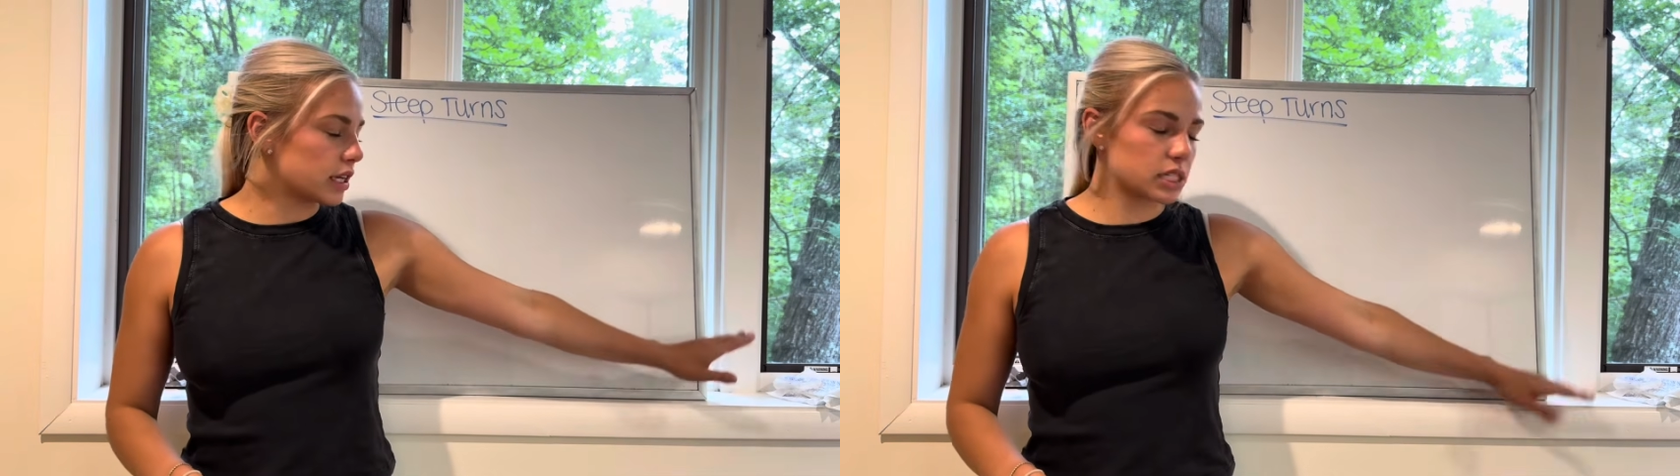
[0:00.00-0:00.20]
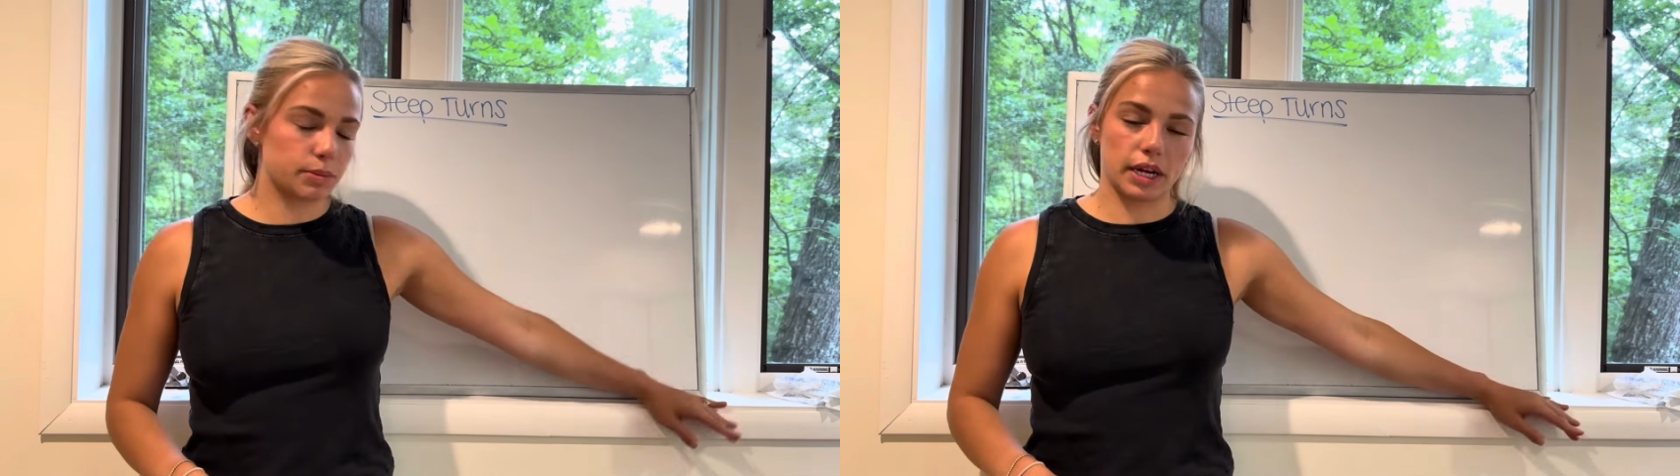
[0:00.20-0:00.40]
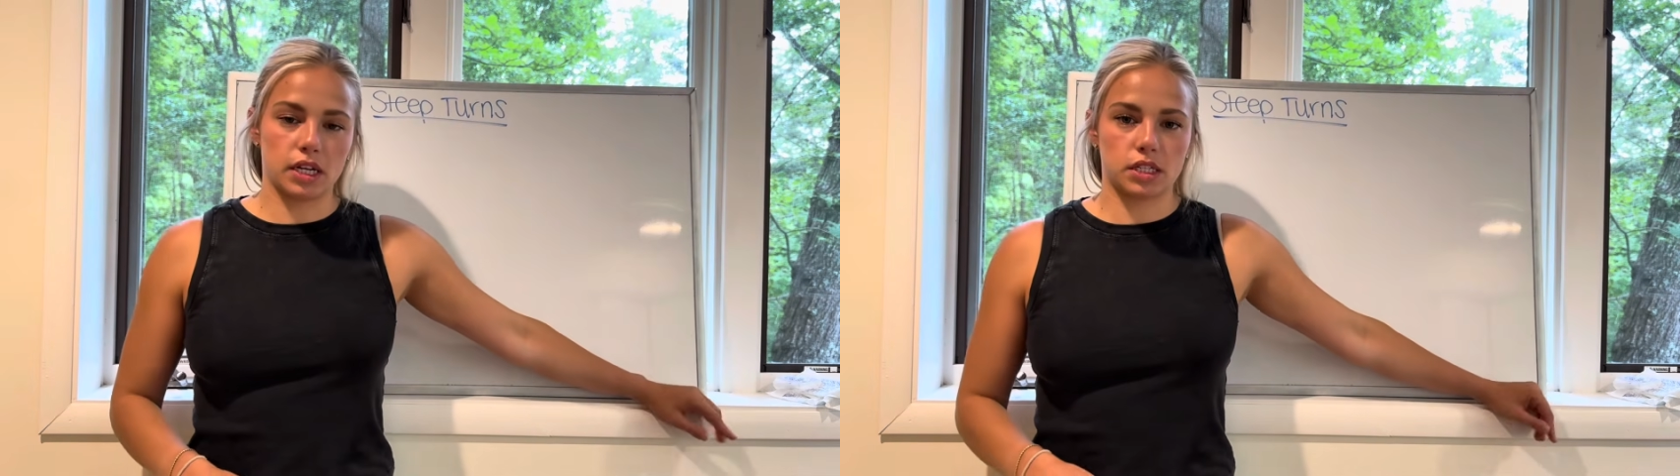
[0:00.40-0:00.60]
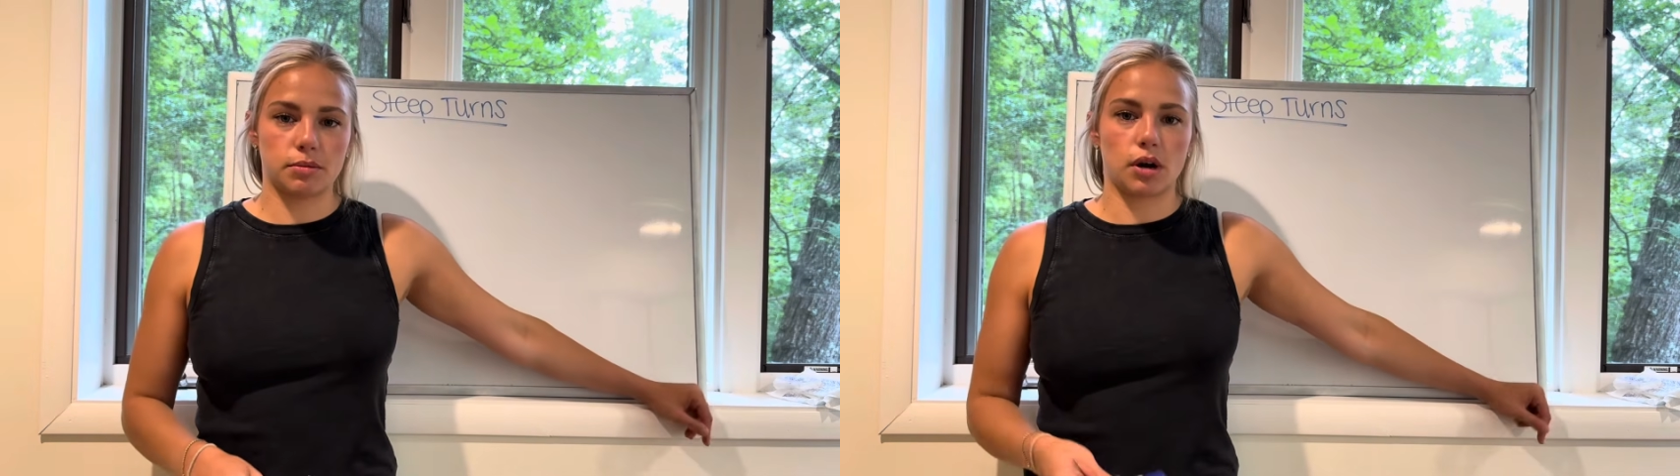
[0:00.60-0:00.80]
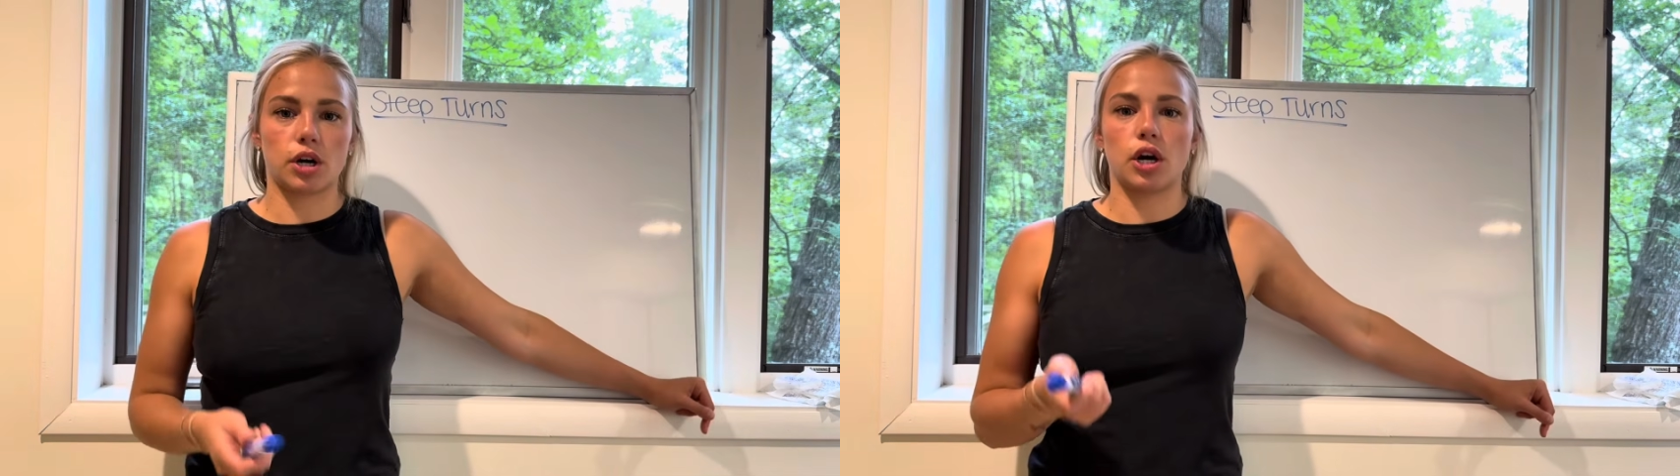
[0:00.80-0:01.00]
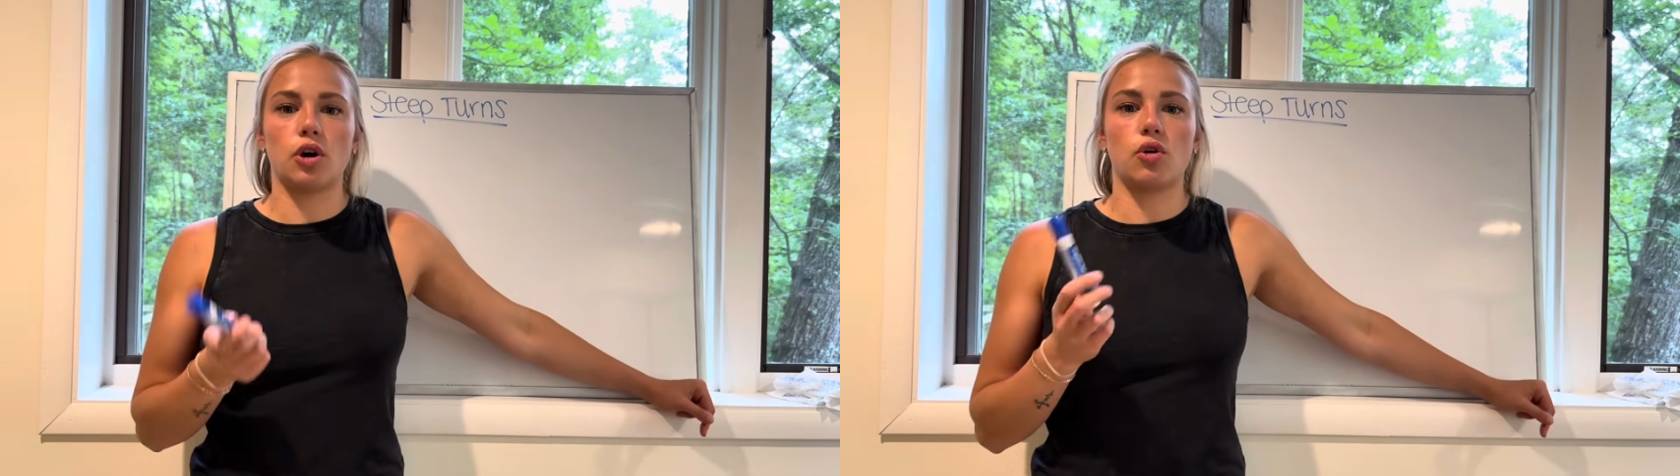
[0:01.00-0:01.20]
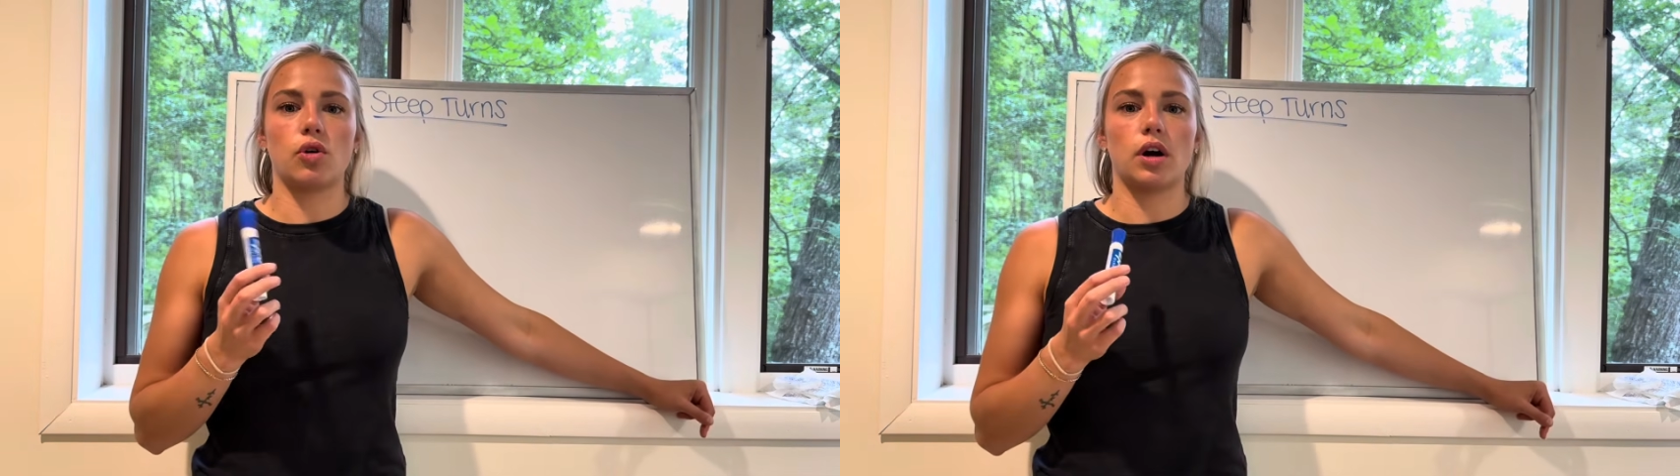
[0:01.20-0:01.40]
explain it tomorrow,